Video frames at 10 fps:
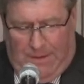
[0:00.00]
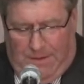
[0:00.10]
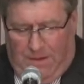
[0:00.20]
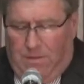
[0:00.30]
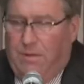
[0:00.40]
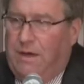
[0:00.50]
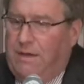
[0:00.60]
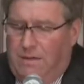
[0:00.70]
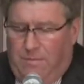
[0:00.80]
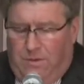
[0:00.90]
They're
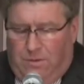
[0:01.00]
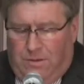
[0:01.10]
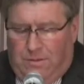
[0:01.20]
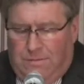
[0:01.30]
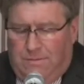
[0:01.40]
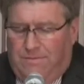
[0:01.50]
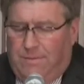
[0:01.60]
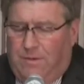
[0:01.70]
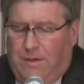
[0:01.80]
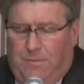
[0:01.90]
combining the manure
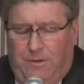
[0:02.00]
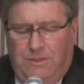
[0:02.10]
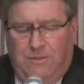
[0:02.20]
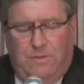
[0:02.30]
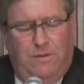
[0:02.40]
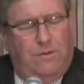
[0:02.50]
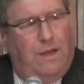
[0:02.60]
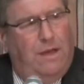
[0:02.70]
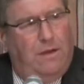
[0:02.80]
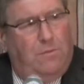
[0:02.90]
from their operations with
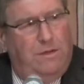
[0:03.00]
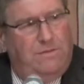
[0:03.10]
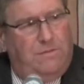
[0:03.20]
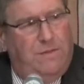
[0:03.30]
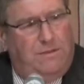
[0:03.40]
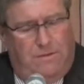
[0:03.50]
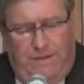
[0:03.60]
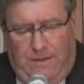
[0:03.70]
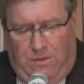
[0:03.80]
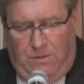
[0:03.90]
organic waste from Metro
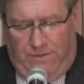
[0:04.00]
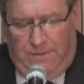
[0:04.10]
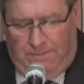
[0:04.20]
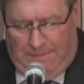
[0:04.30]
Vancouver,